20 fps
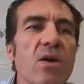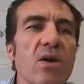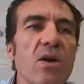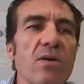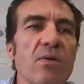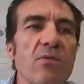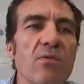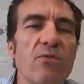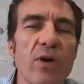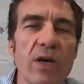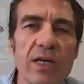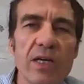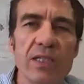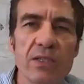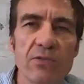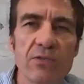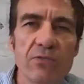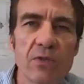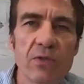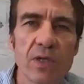It's
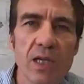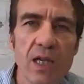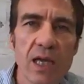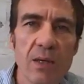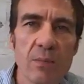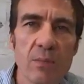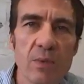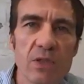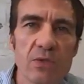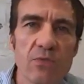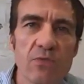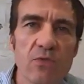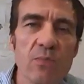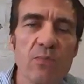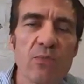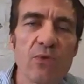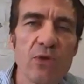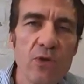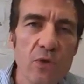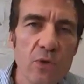very different
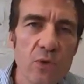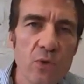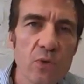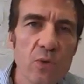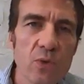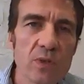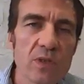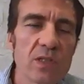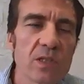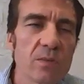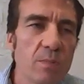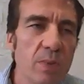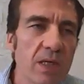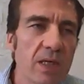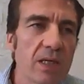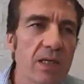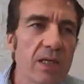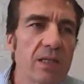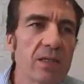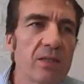language from you
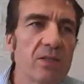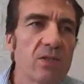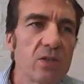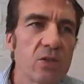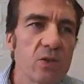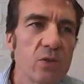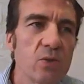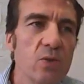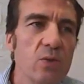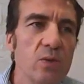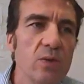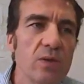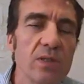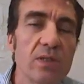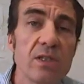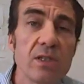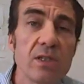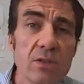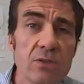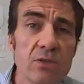speaking
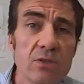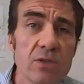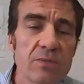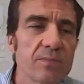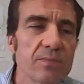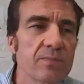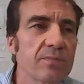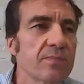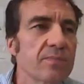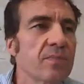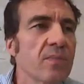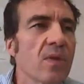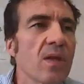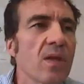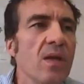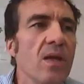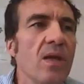to children.